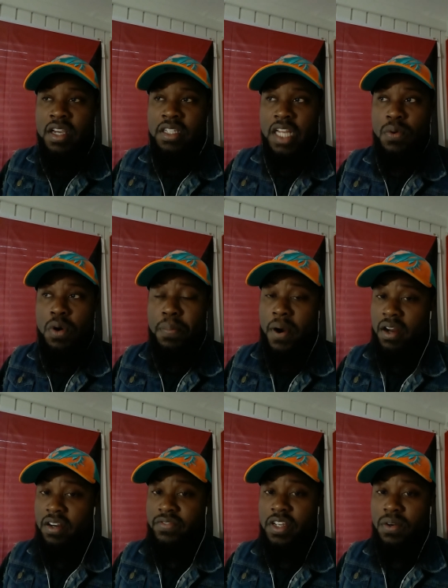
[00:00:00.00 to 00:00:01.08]
They were part
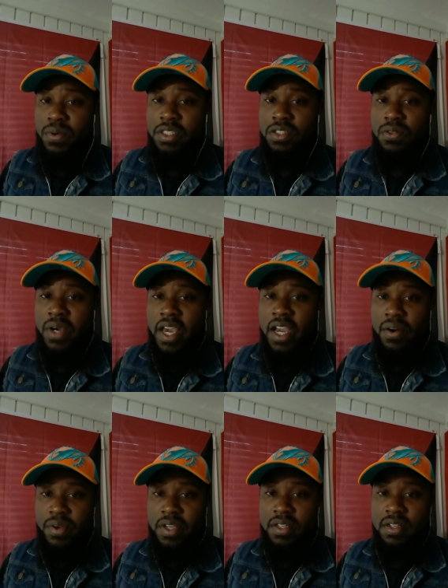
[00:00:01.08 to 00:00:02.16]
of the original
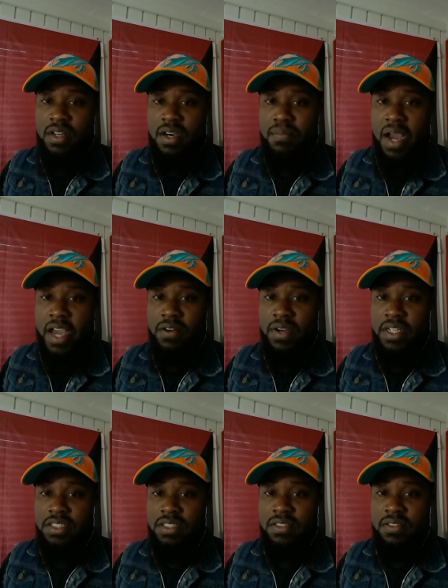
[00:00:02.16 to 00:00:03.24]
Aryan uh,
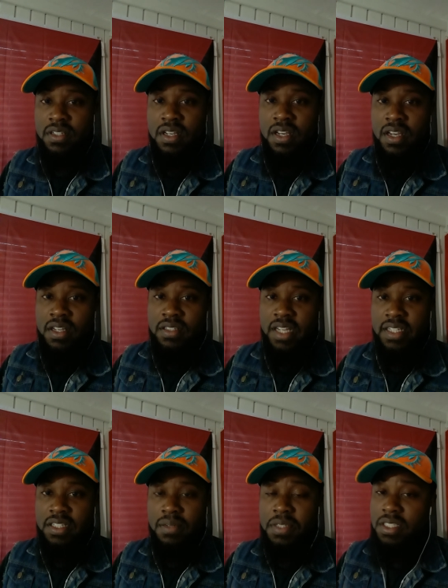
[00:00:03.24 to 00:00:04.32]
migration.
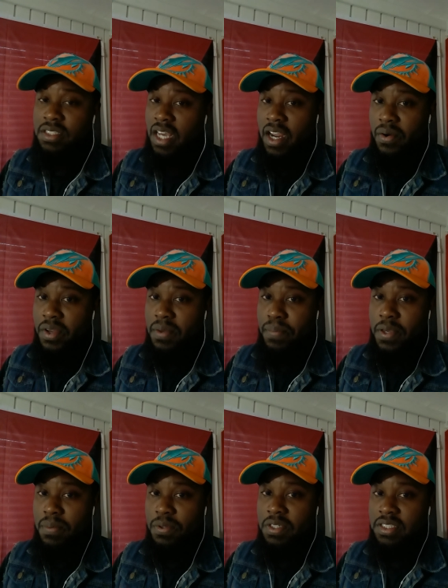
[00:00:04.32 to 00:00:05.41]
That um, these Aryan
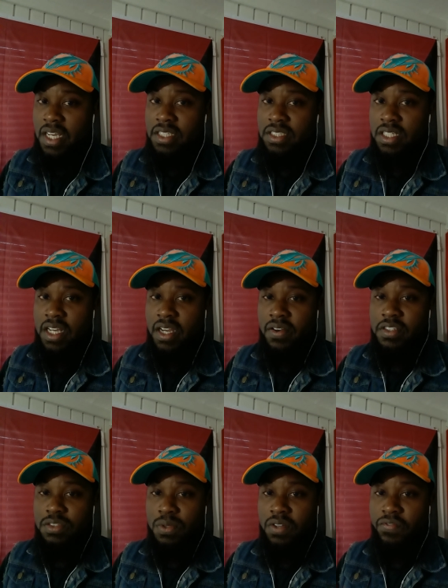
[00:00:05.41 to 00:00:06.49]
people, these ancient
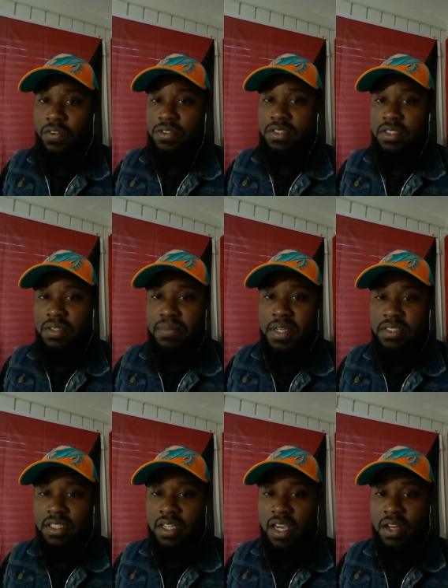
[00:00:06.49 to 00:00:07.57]
Aryans, were the first to
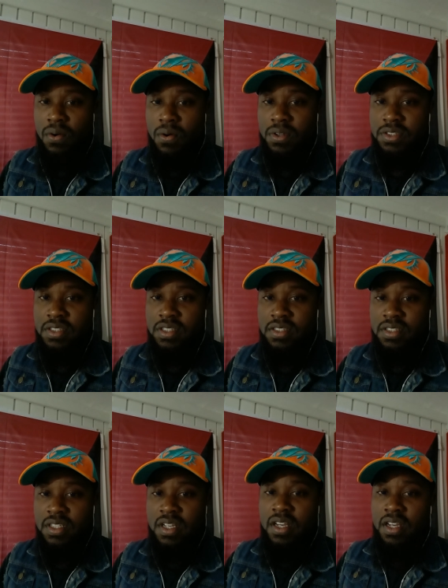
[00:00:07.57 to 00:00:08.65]
domesticate horses,
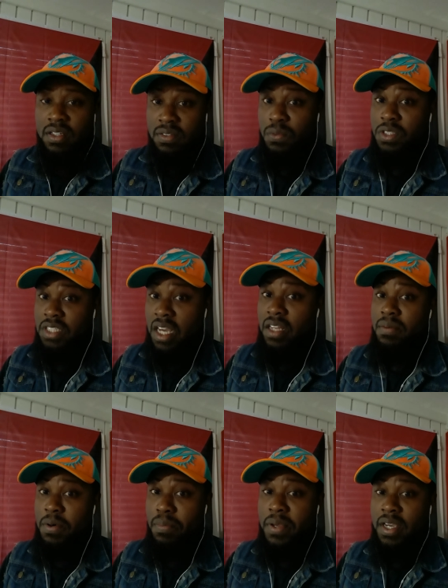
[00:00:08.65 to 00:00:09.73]
which gave
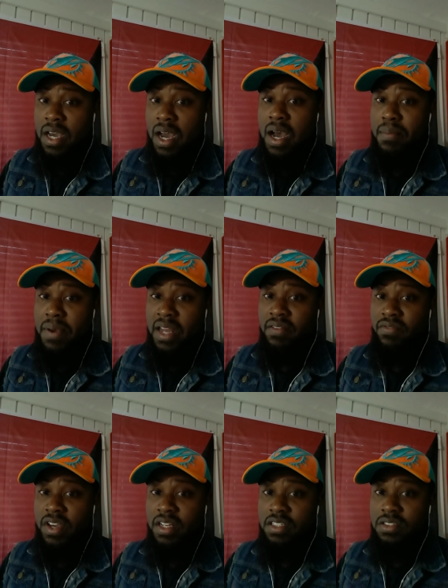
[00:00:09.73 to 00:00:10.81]
them a big combat
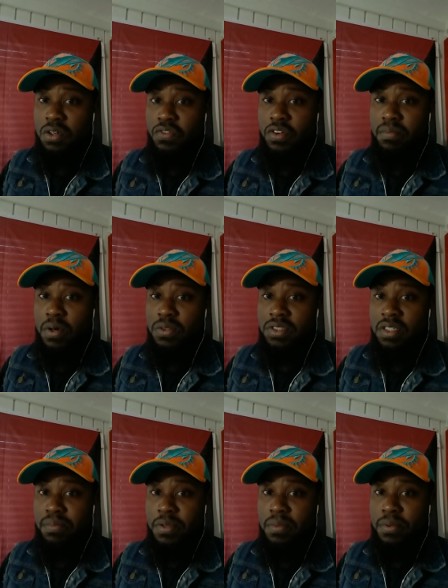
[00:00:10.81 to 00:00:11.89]
advantage over most of the
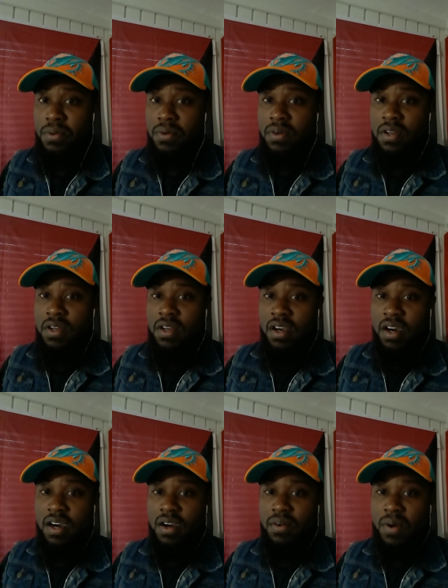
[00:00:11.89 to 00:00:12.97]
people
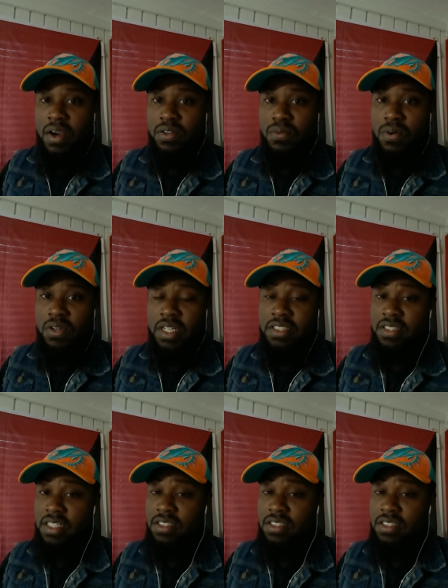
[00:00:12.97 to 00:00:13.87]
uh, around the world. They they